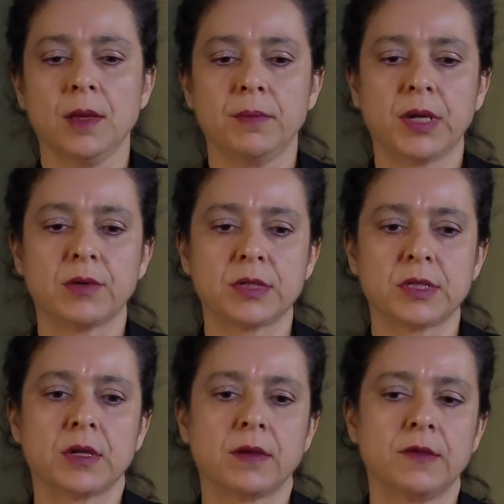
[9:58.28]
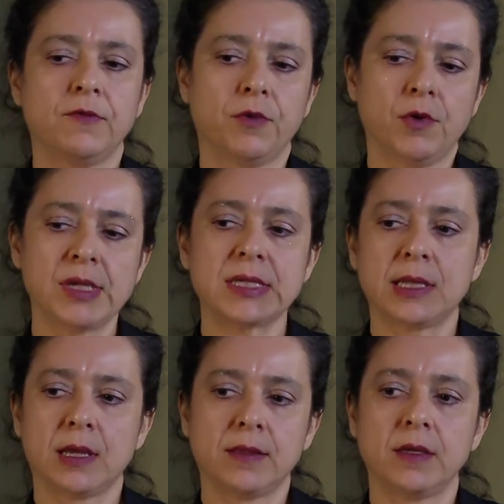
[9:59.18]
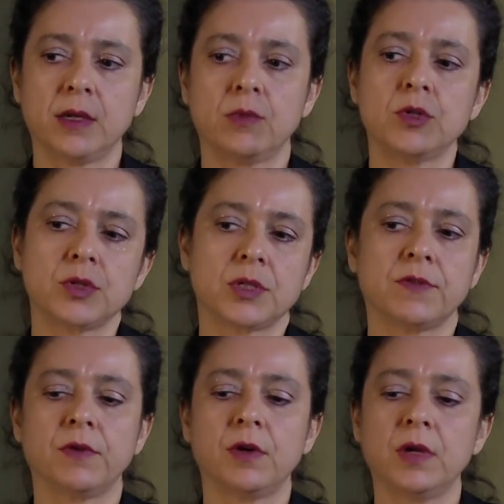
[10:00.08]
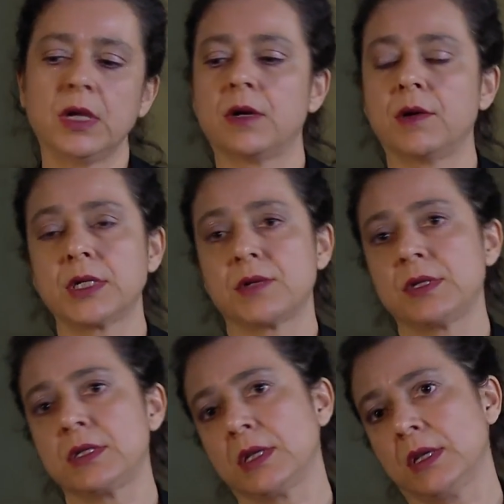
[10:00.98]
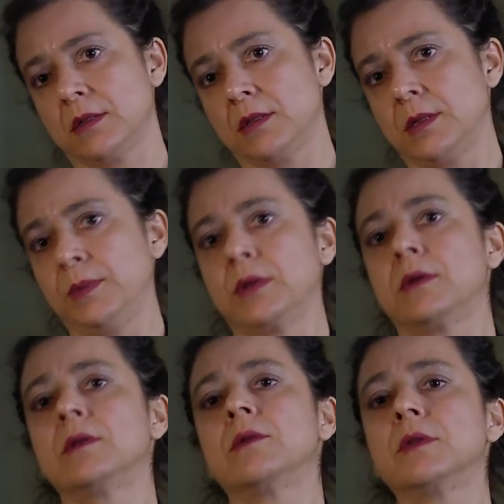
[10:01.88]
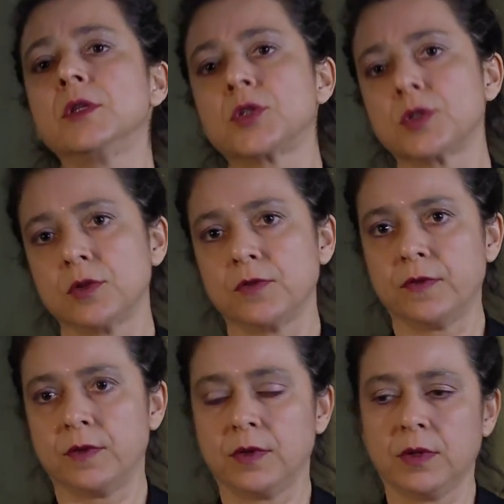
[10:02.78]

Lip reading: because the forest land there, which is a very characteristic and typical condition of the